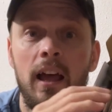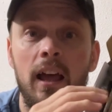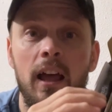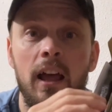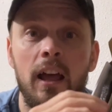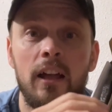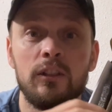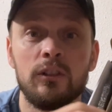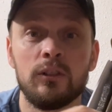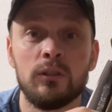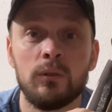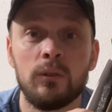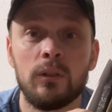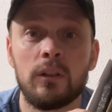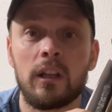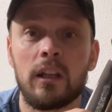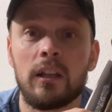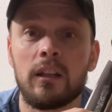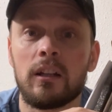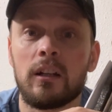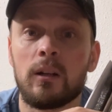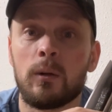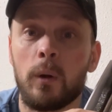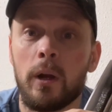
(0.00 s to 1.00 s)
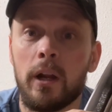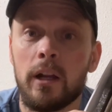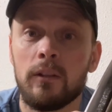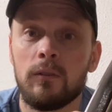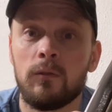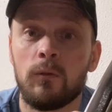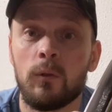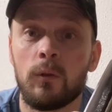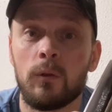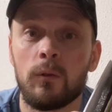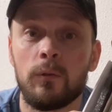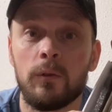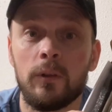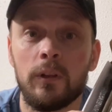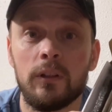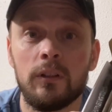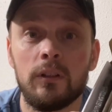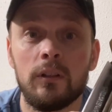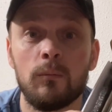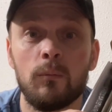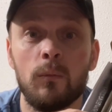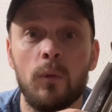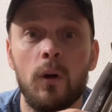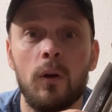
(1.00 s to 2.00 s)
ensuring and great for fit
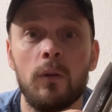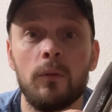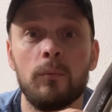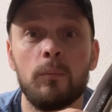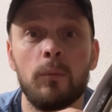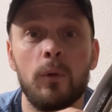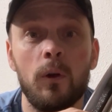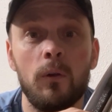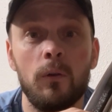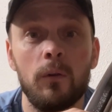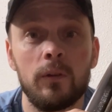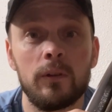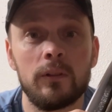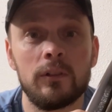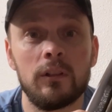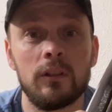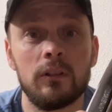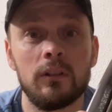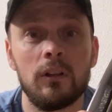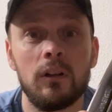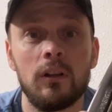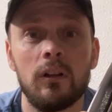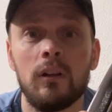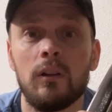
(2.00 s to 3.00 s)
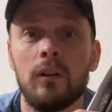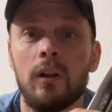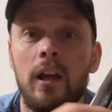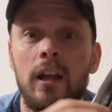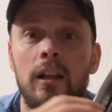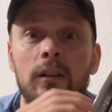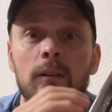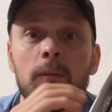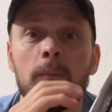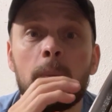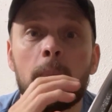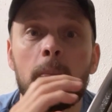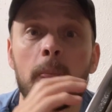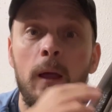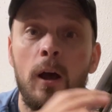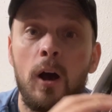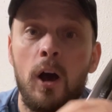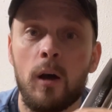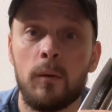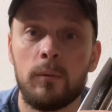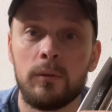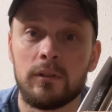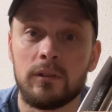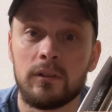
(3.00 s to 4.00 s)
both professional and
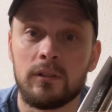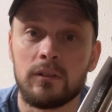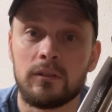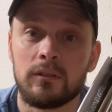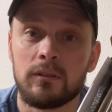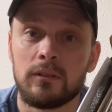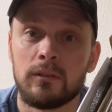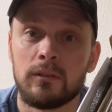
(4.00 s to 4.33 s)
hobbyists.